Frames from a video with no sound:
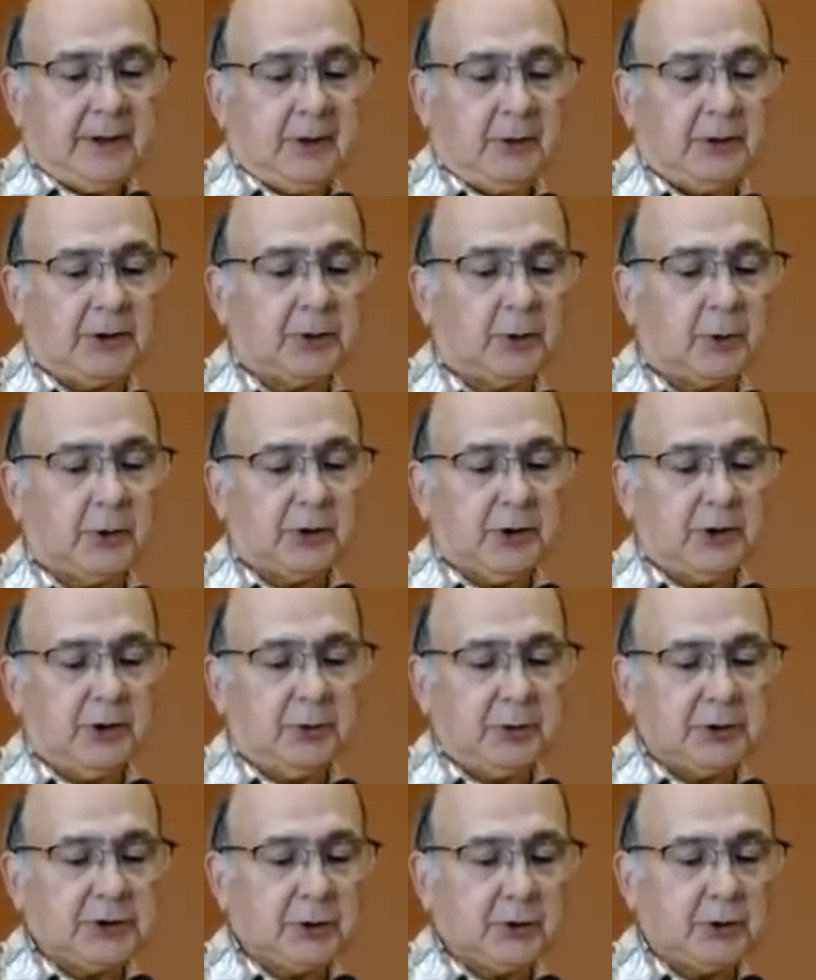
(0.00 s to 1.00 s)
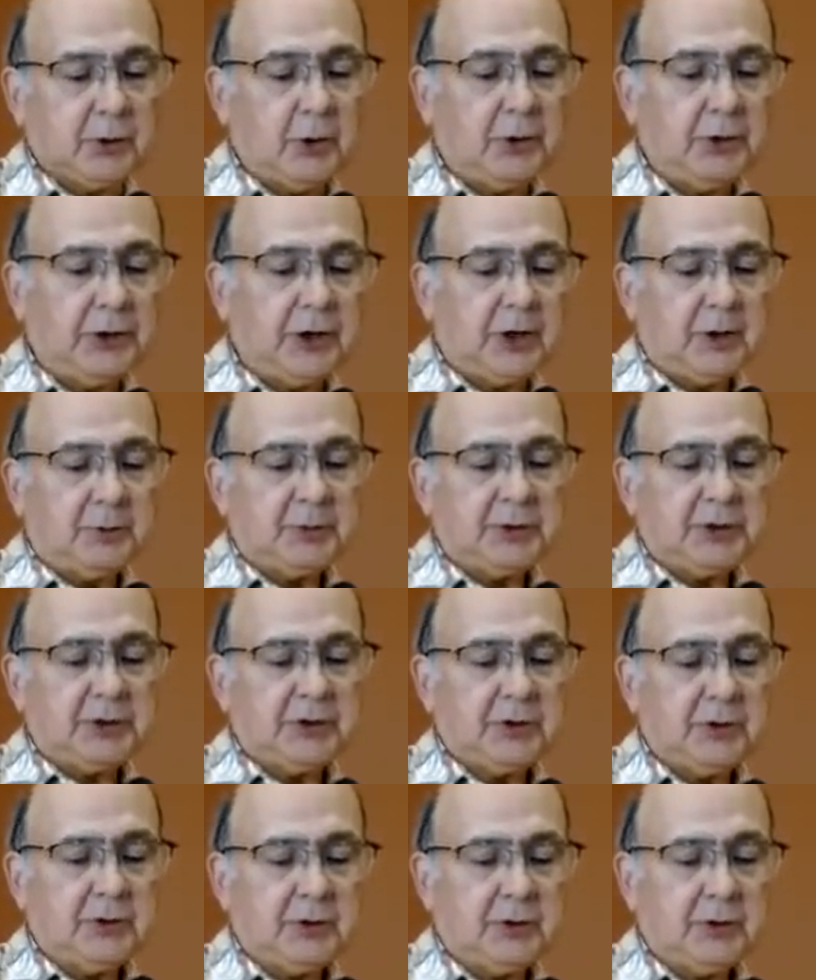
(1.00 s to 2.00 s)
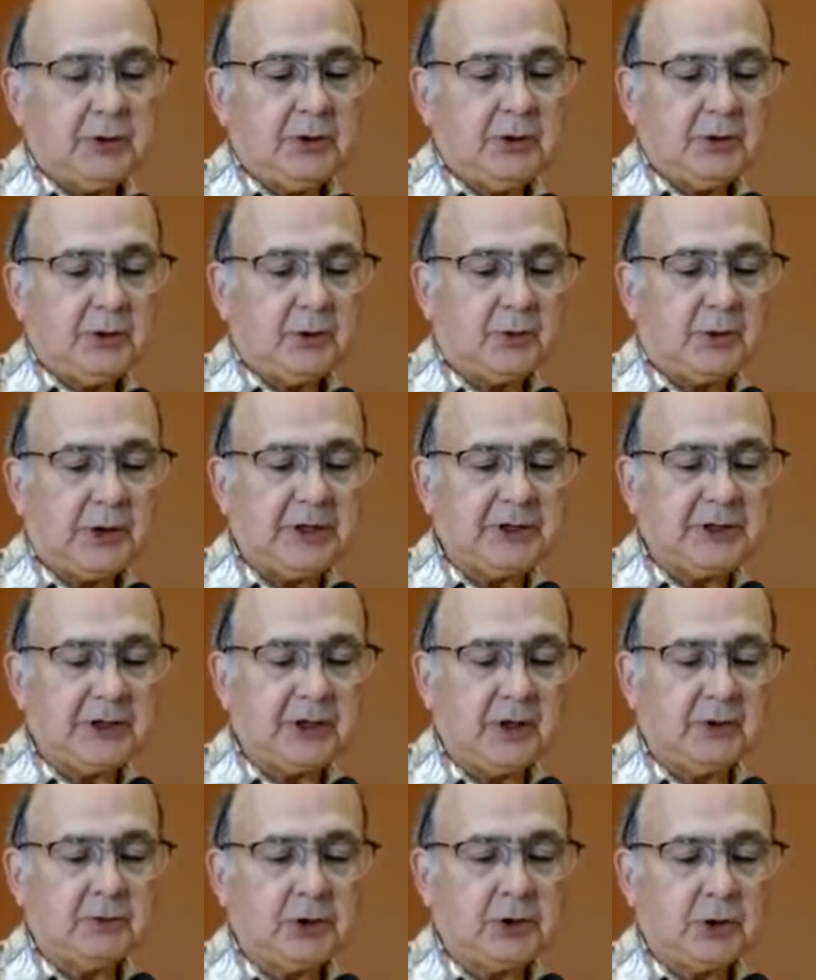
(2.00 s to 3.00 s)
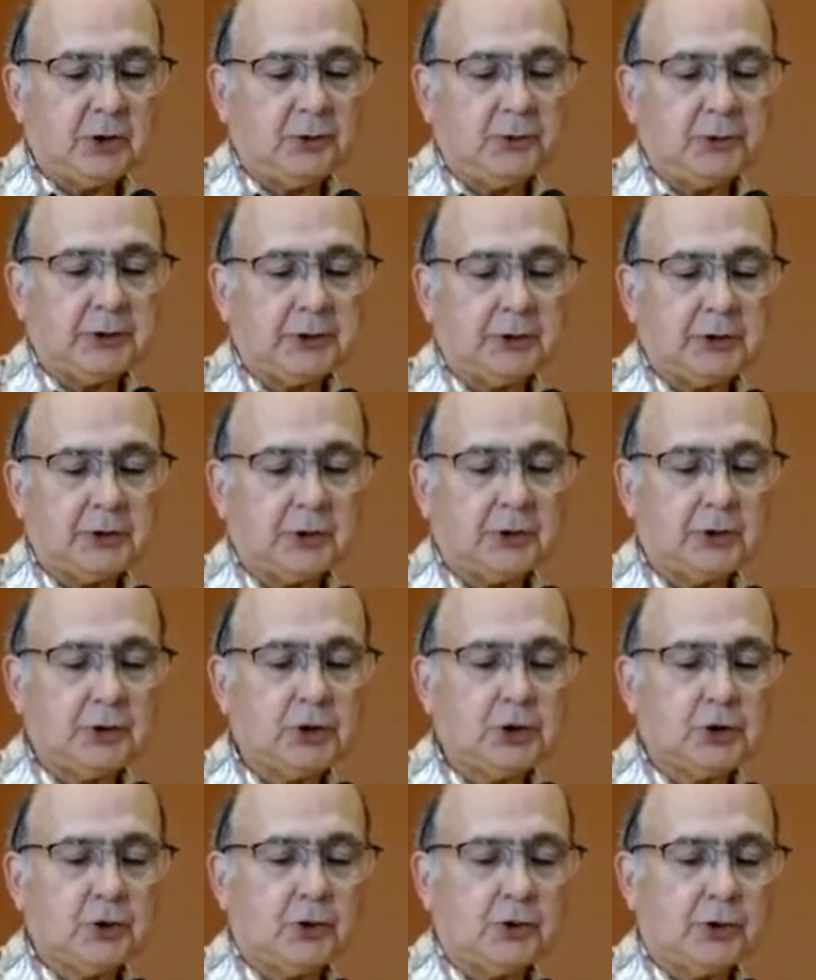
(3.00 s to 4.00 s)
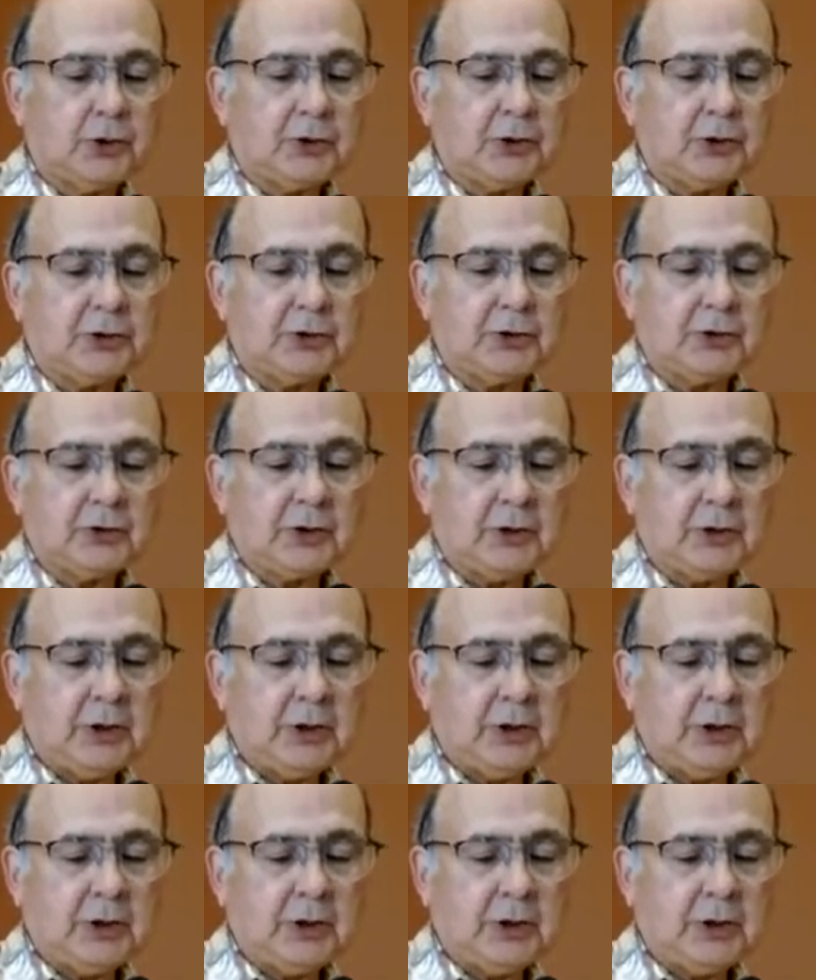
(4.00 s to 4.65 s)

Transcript: When the world was grown ups, the raising of children took chores,